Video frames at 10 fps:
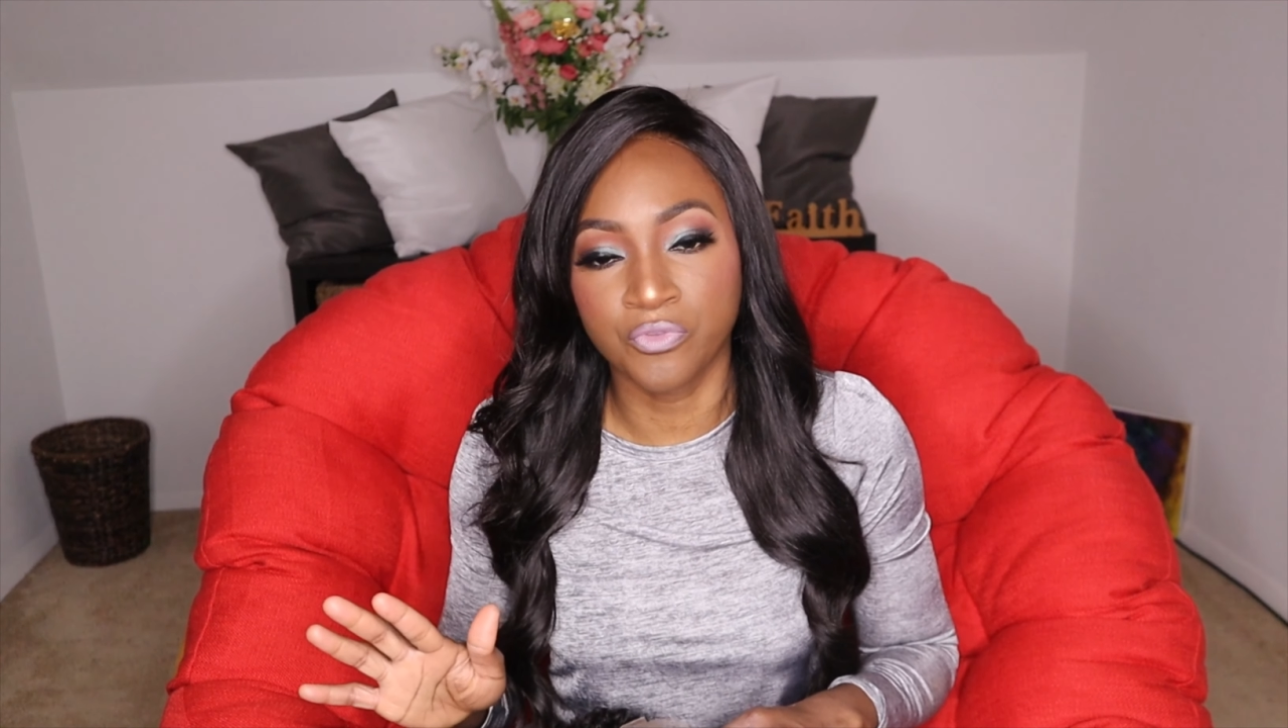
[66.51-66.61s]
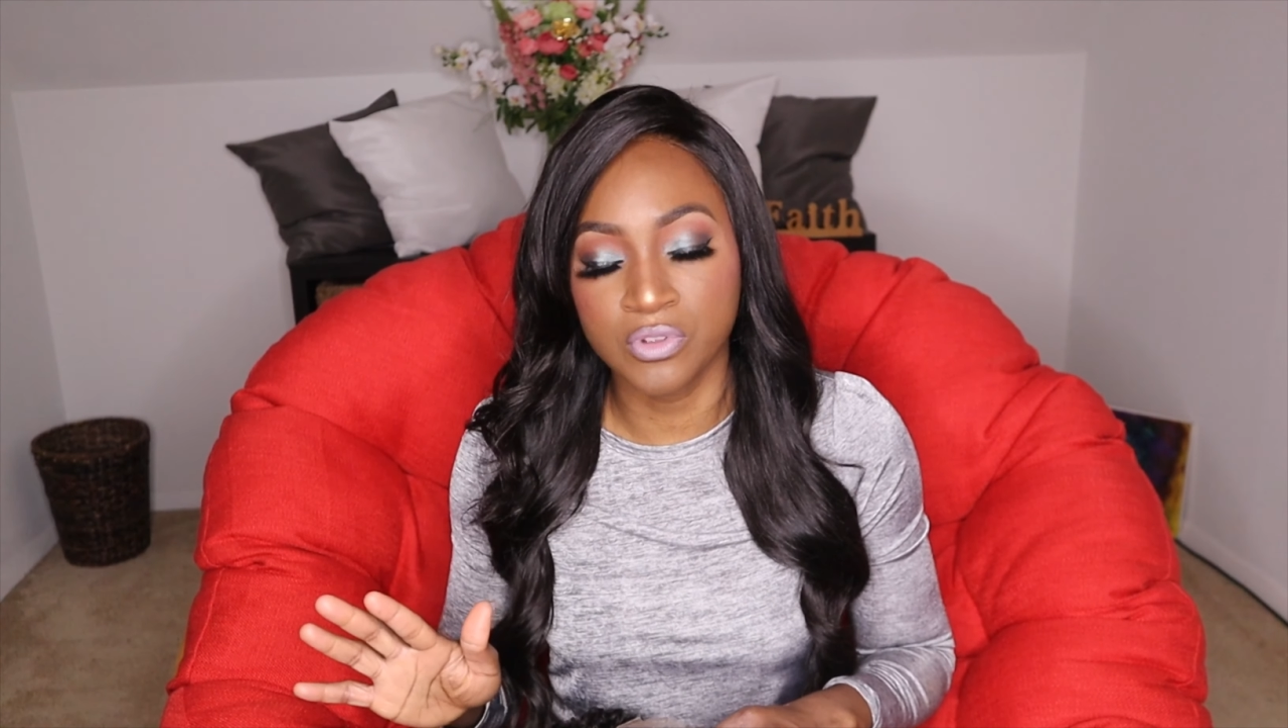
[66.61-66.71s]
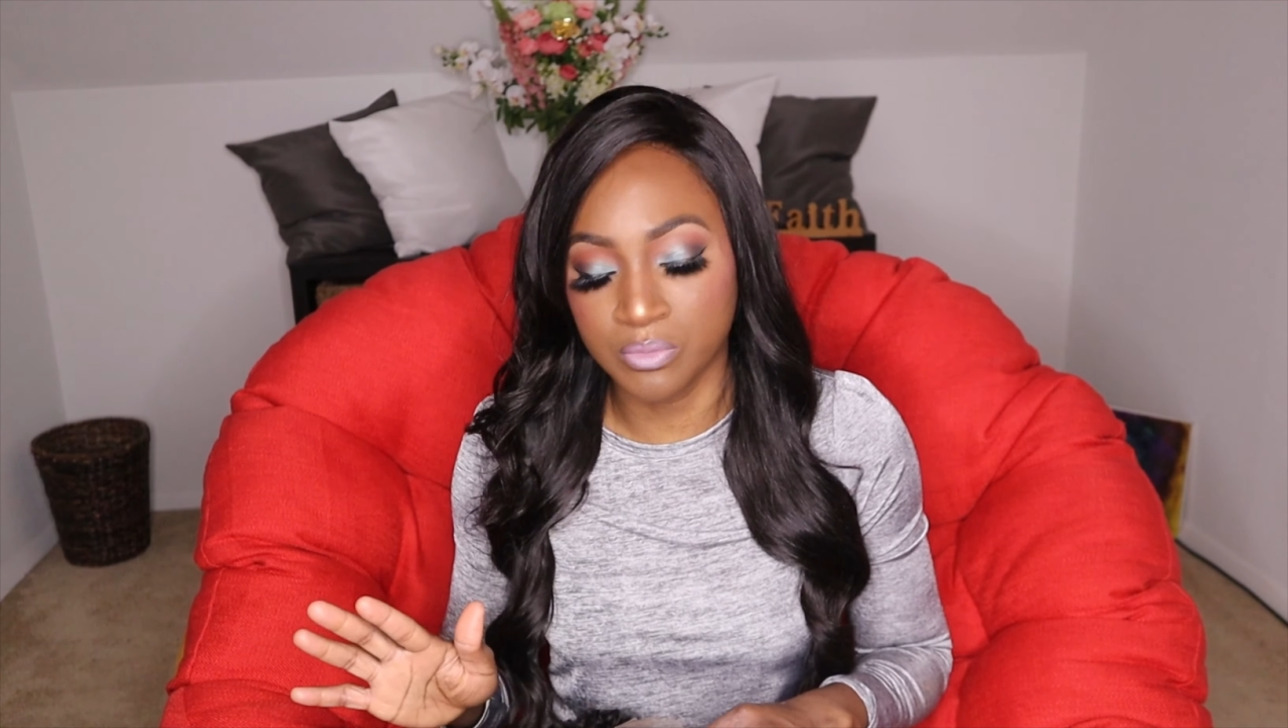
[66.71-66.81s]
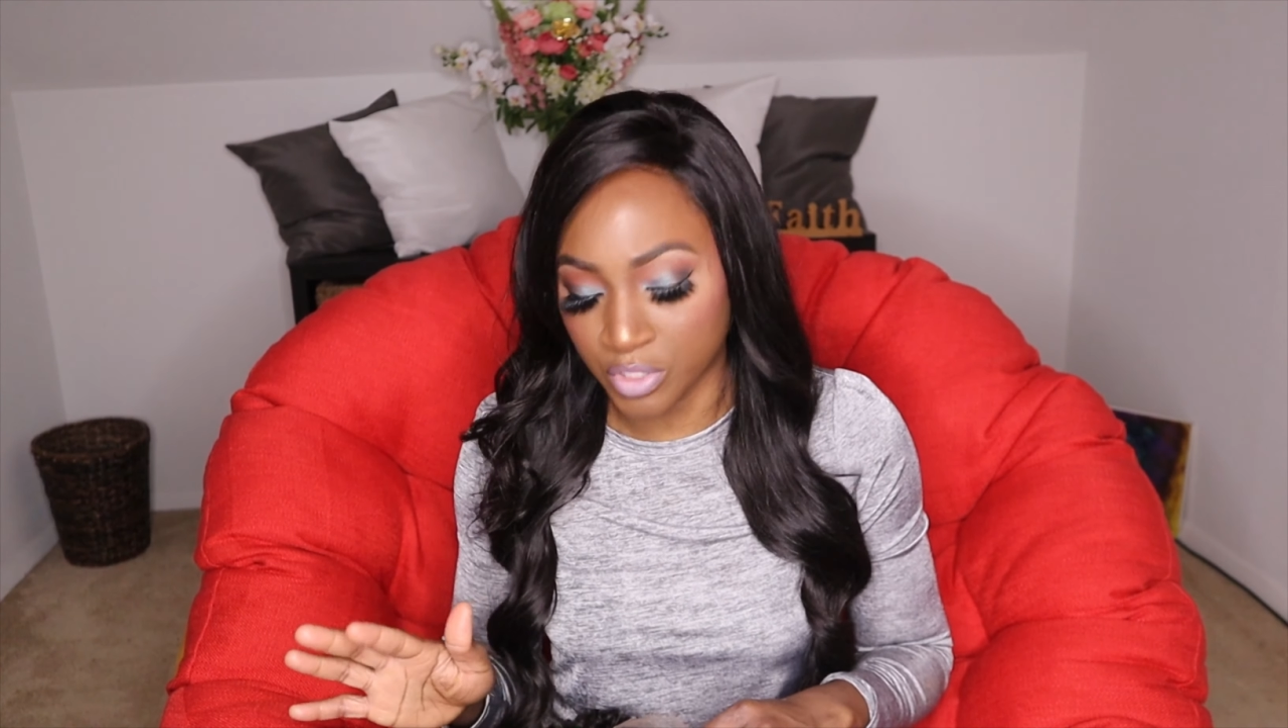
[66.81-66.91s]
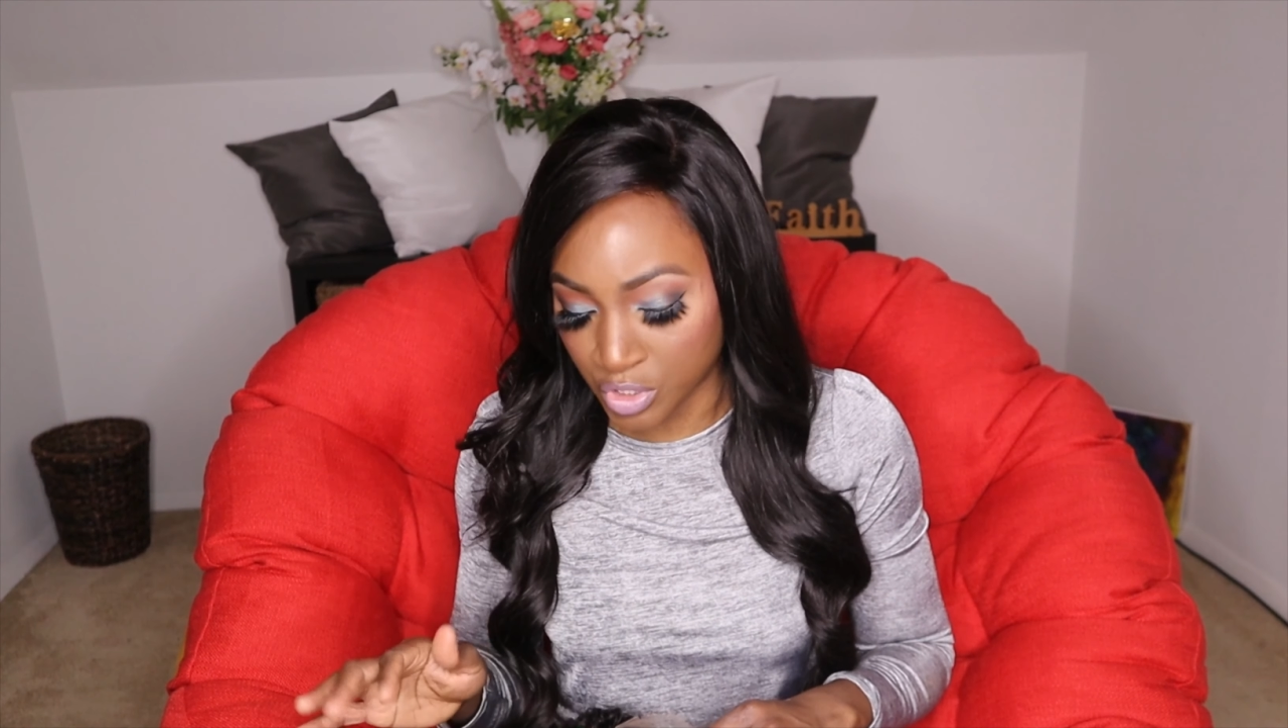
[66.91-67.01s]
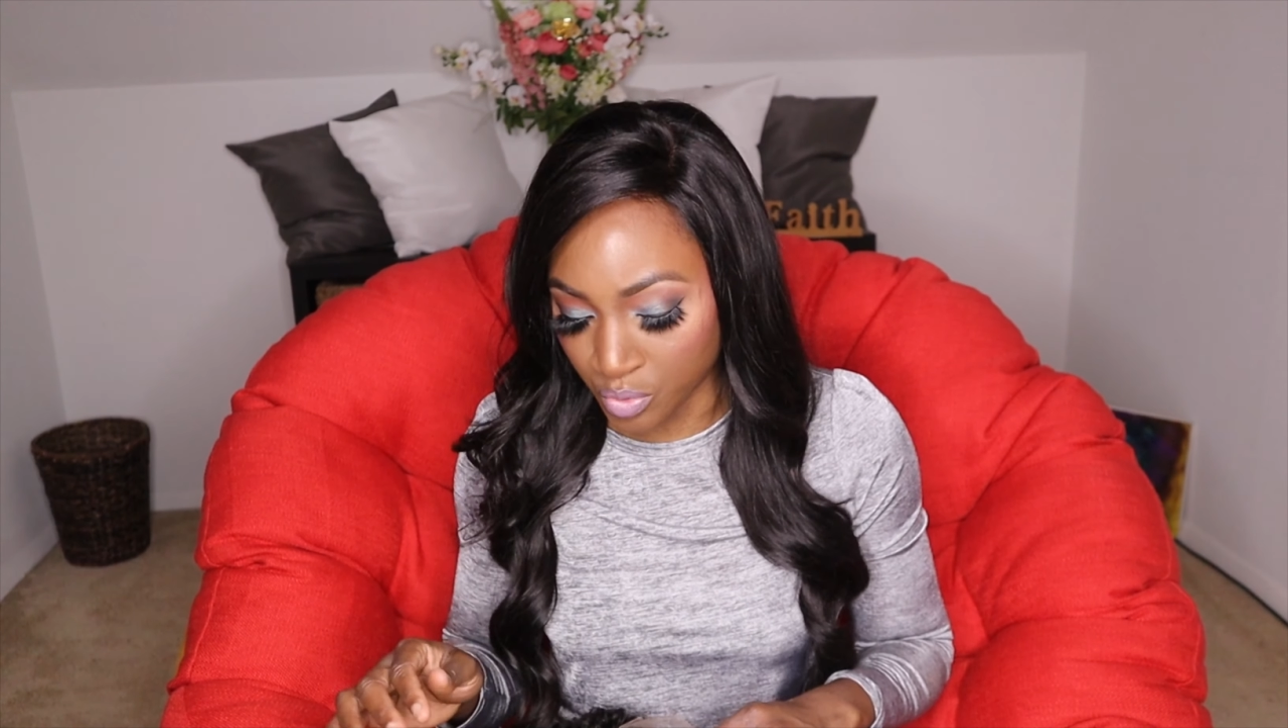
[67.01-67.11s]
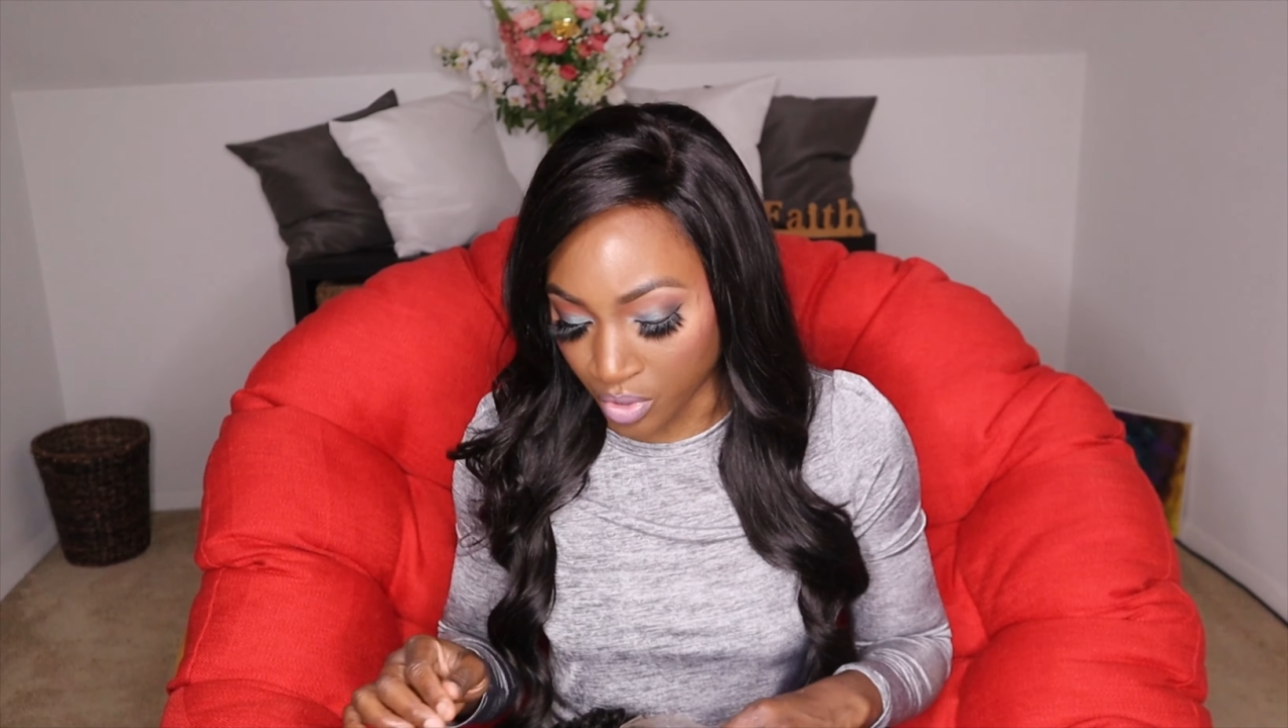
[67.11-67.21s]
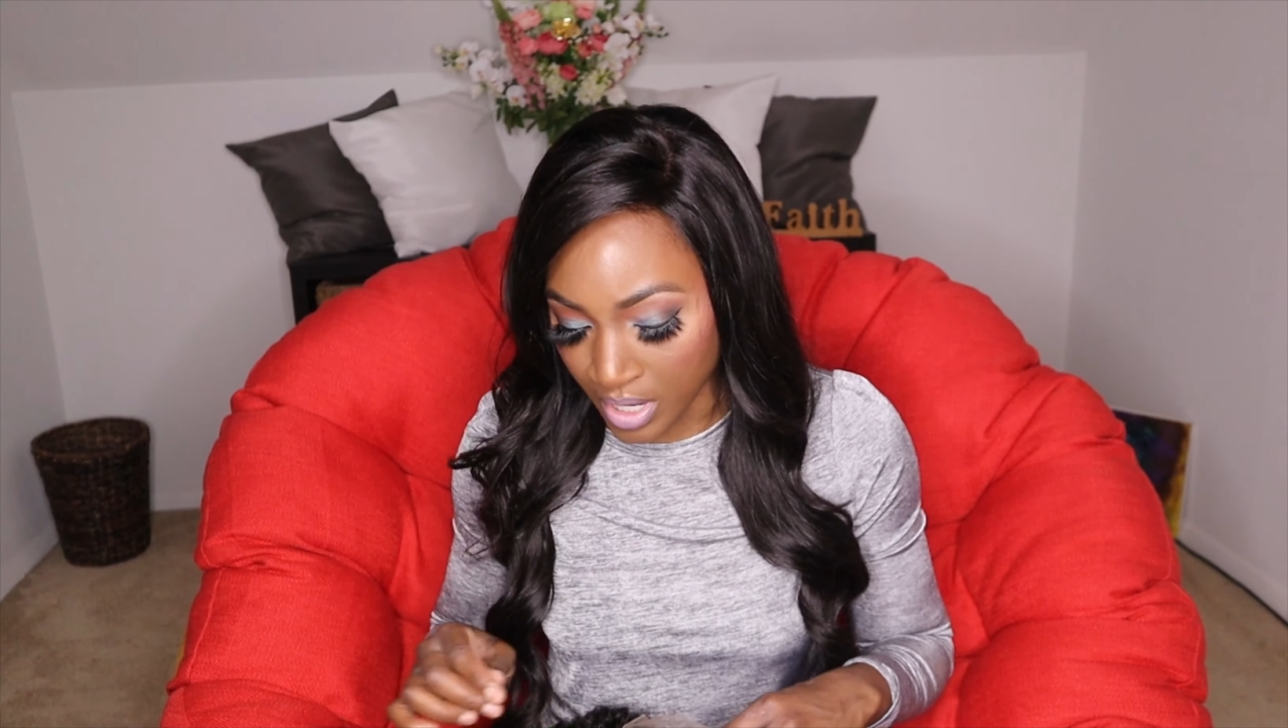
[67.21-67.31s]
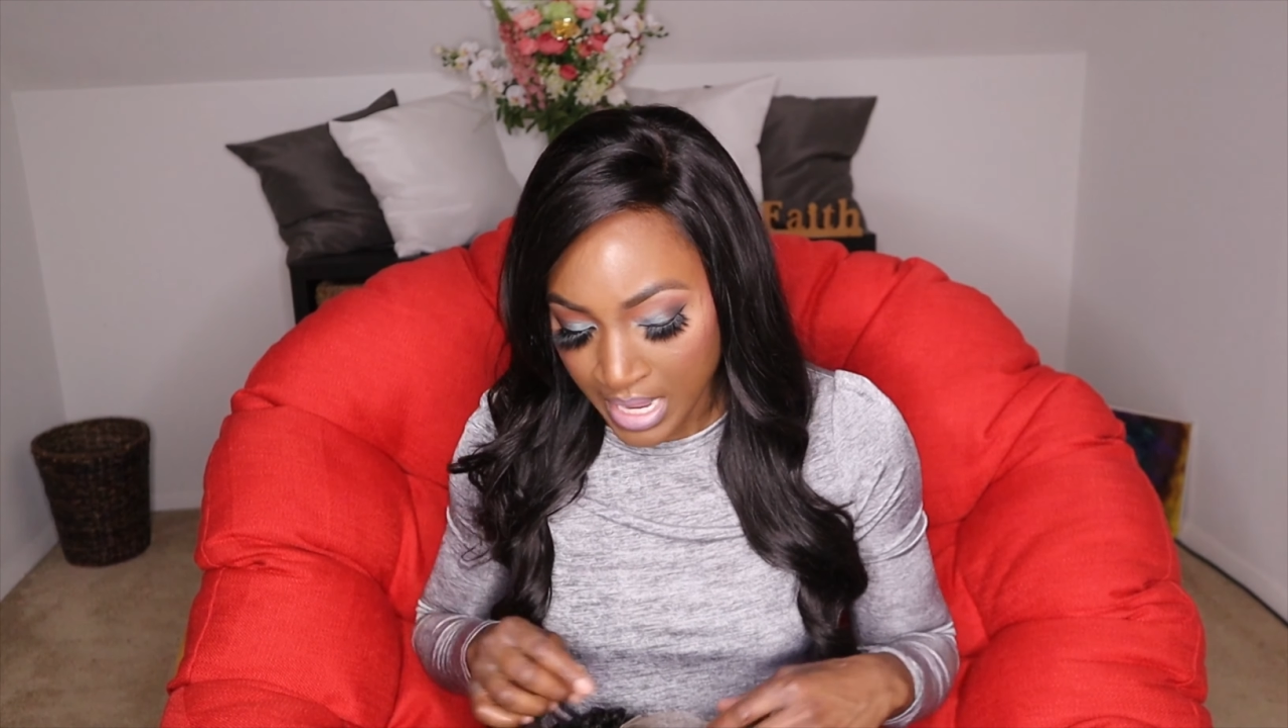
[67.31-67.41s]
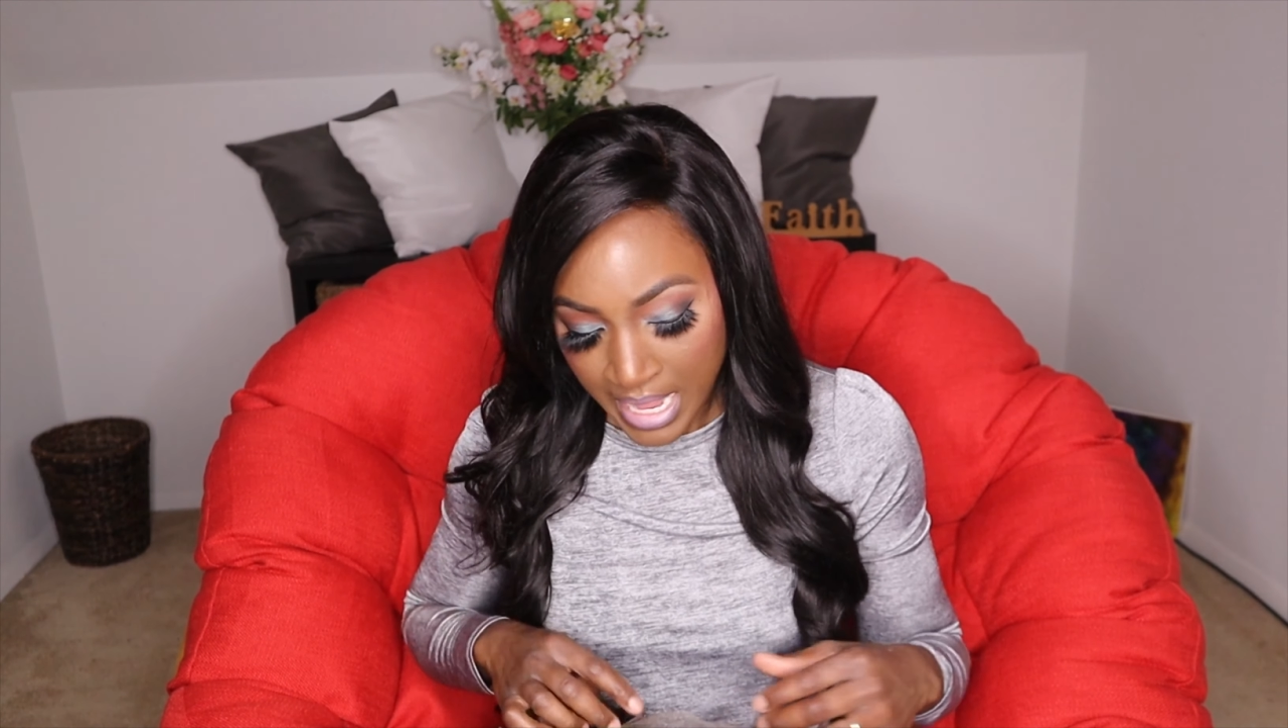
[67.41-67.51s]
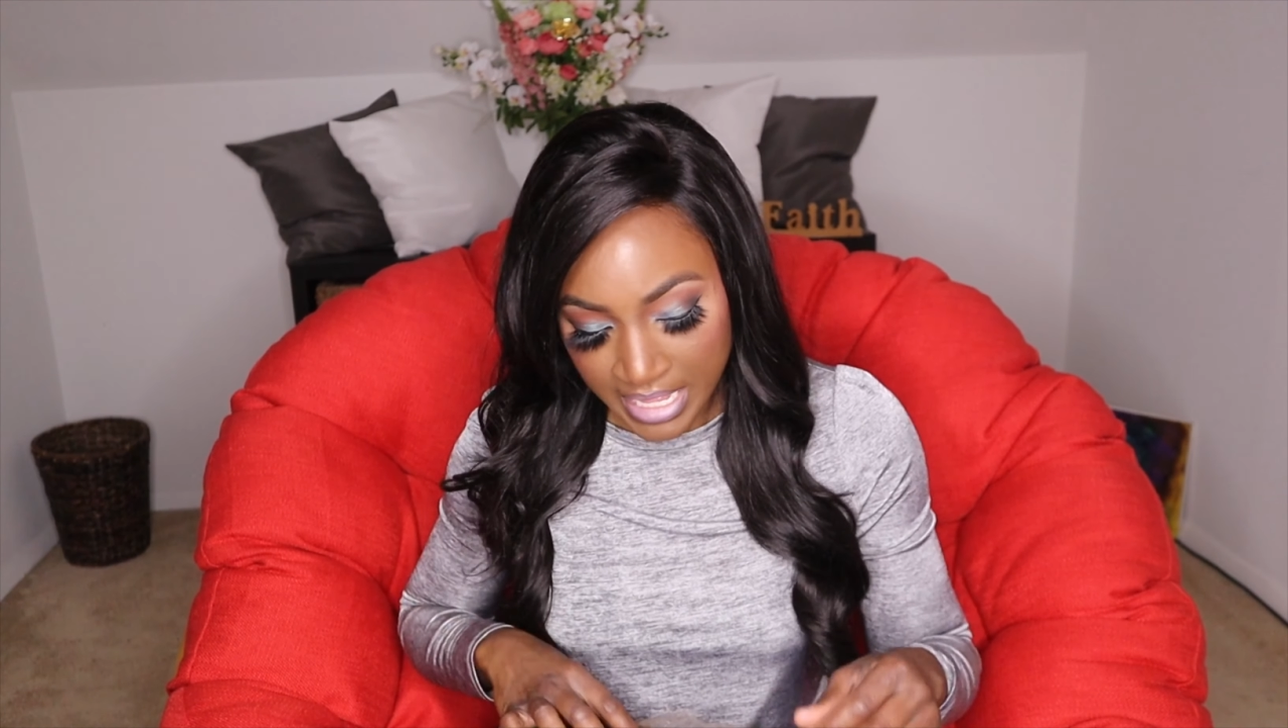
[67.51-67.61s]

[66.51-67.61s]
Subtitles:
Freedom Couture,